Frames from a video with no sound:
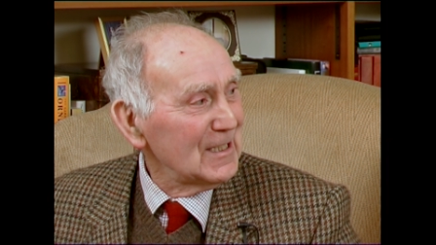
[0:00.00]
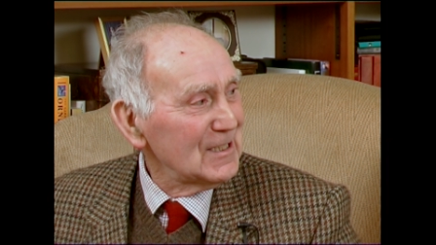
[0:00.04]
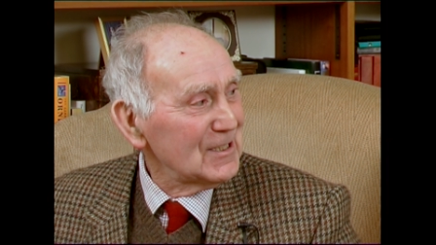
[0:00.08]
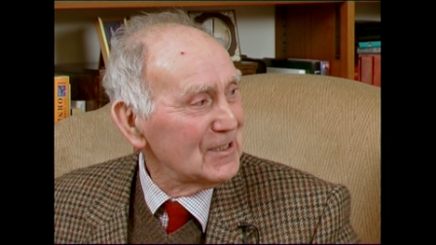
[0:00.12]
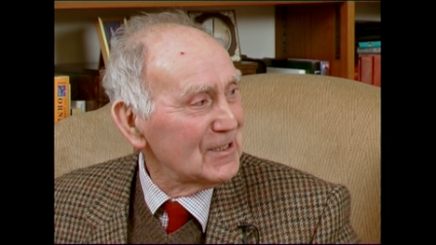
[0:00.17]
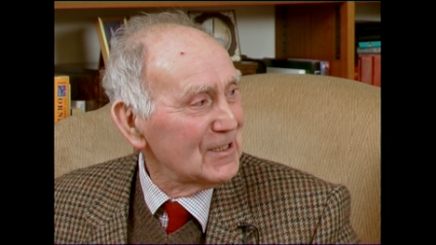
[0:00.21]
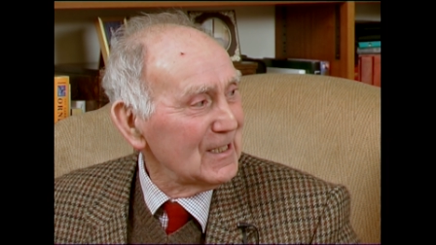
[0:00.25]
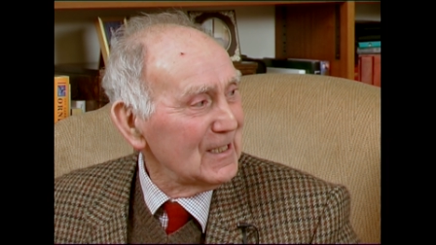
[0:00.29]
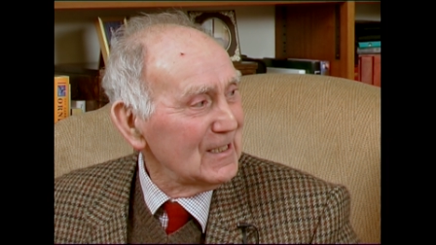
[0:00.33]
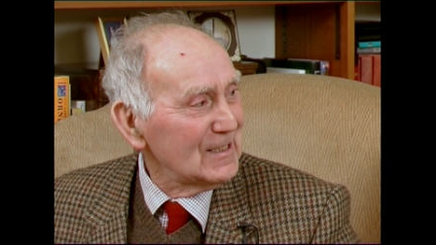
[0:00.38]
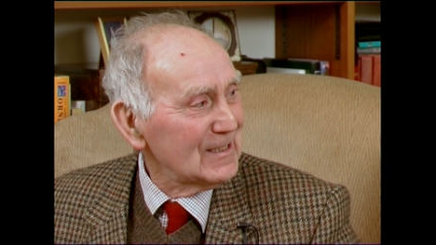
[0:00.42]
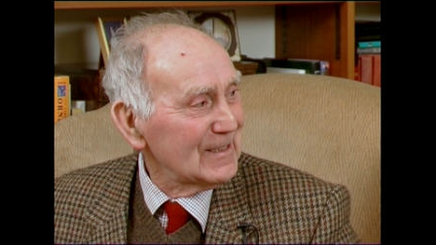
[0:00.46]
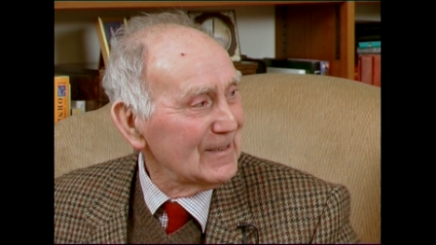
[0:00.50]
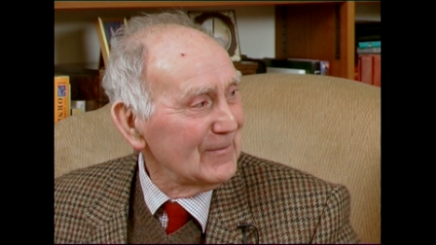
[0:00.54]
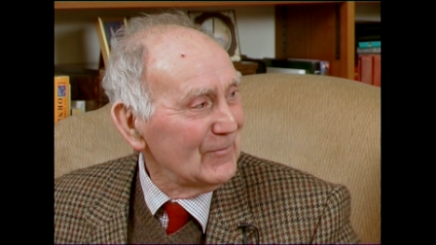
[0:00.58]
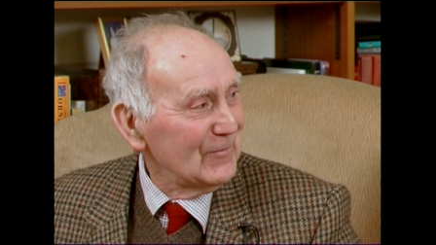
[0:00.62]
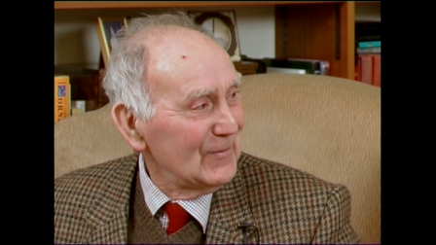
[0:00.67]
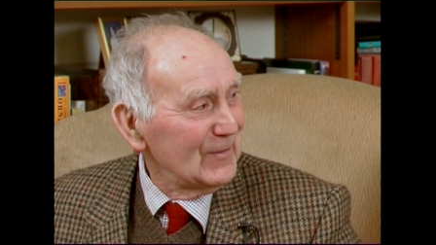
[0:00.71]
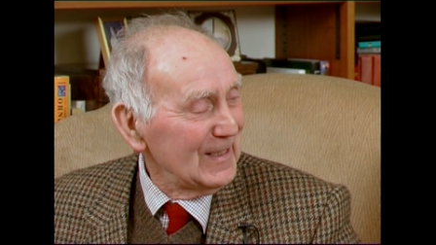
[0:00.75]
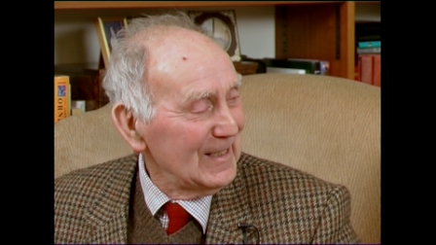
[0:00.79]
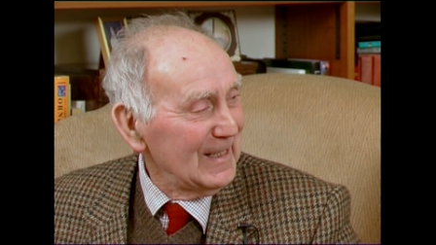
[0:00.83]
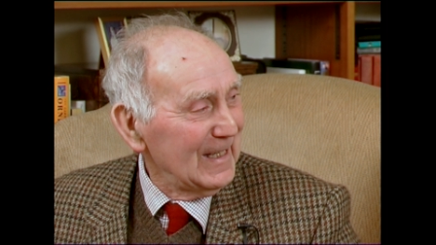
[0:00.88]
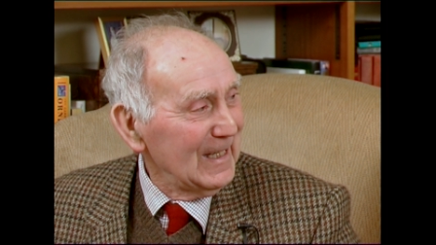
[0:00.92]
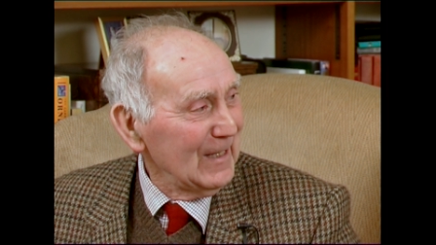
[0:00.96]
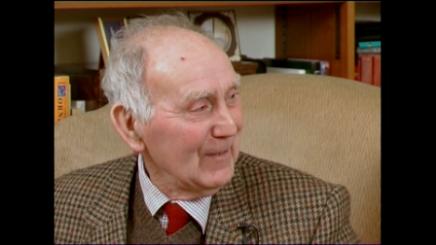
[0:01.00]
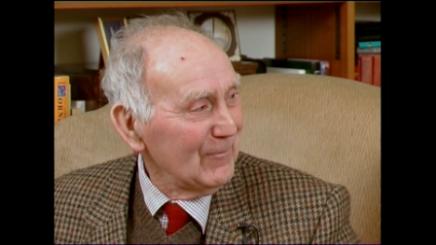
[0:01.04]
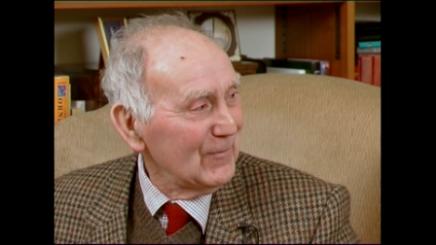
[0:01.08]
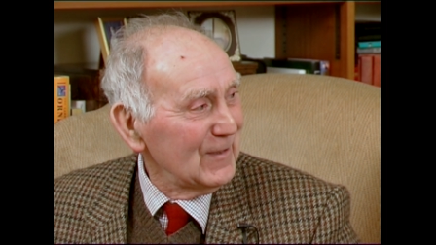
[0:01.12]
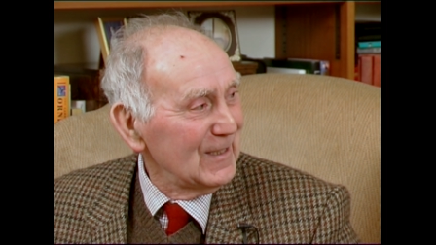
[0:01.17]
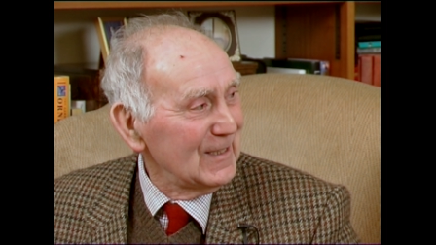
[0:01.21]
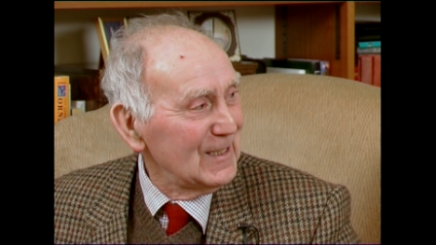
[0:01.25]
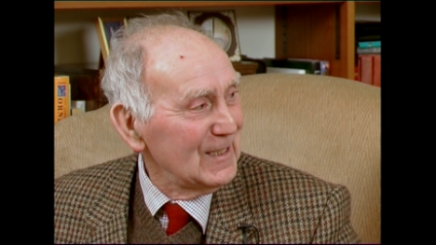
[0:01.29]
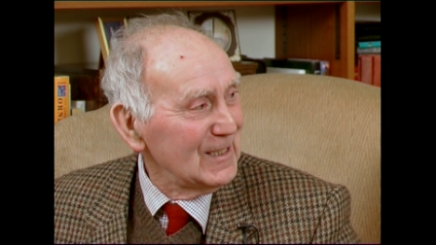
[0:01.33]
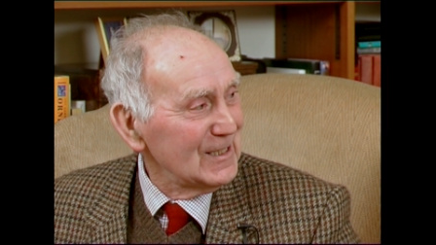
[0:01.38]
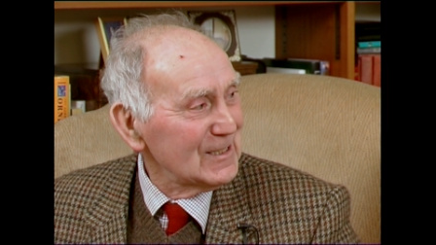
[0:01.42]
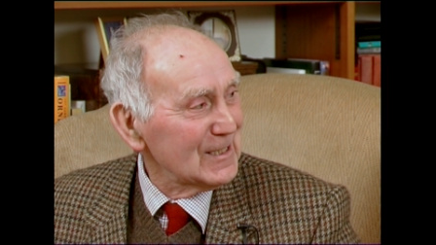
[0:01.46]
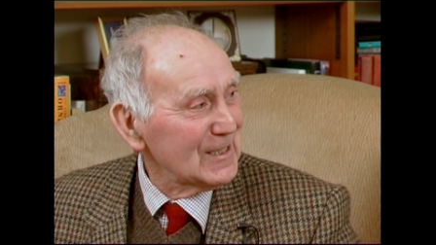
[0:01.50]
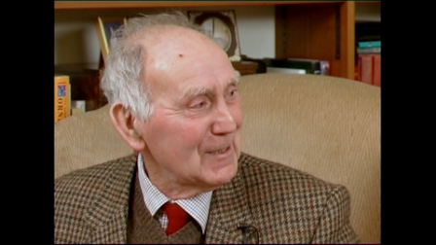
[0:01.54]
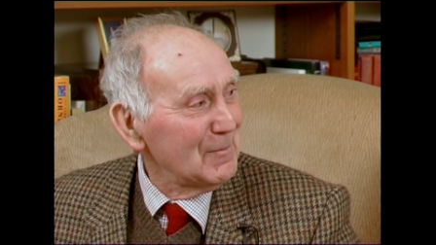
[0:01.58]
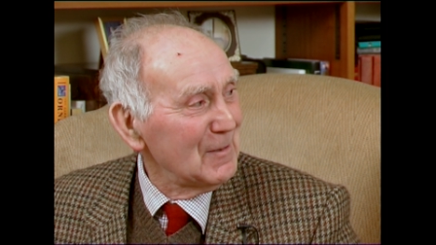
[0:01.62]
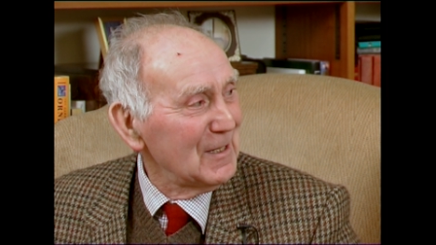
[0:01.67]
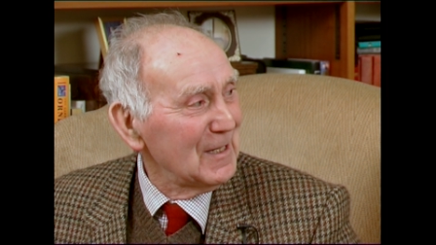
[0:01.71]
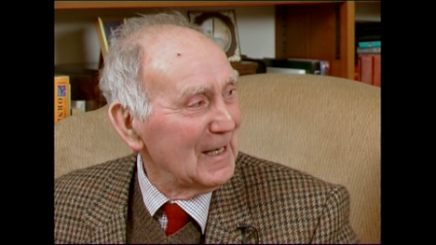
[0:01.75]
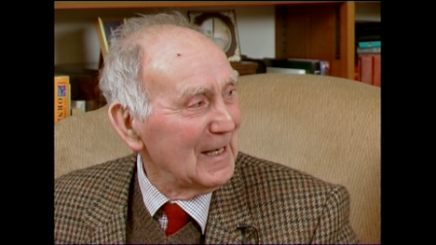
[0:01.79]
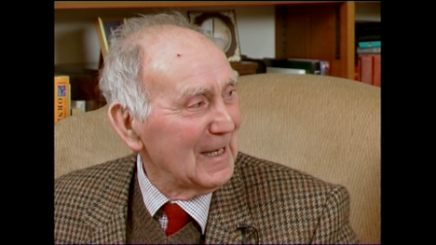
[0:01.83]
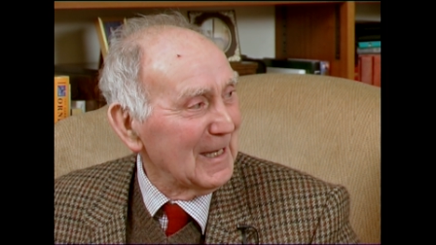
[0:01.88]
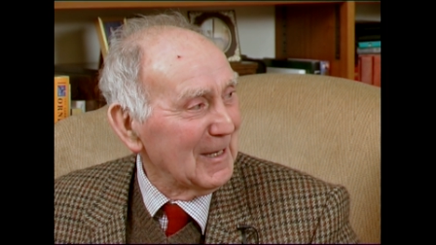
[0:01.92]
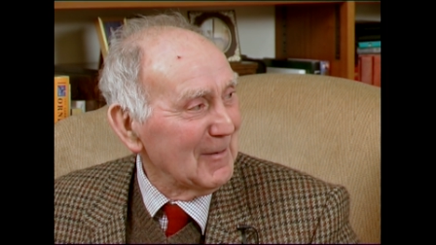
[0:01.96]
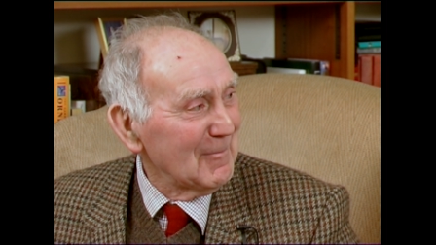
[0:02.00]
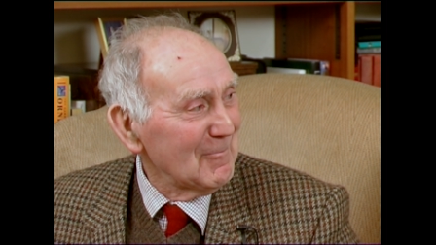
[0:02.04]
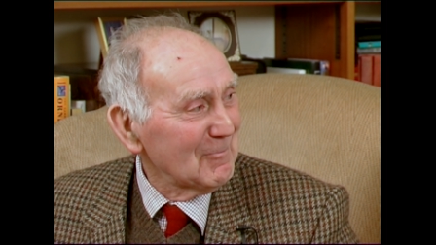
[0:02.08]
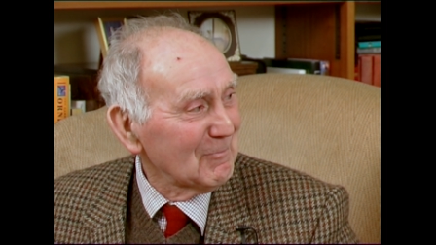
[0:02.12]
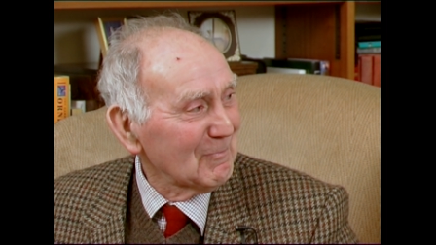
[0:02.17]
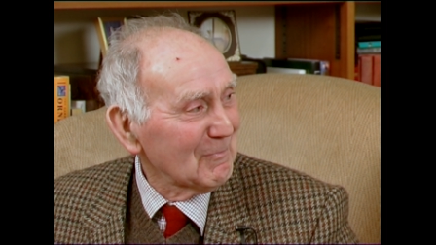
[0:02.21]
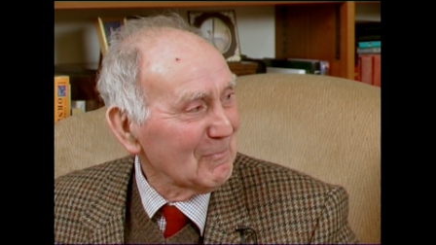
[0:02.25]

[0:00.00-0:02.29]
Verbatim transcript: H, G, A, F, E, D, C, B, A.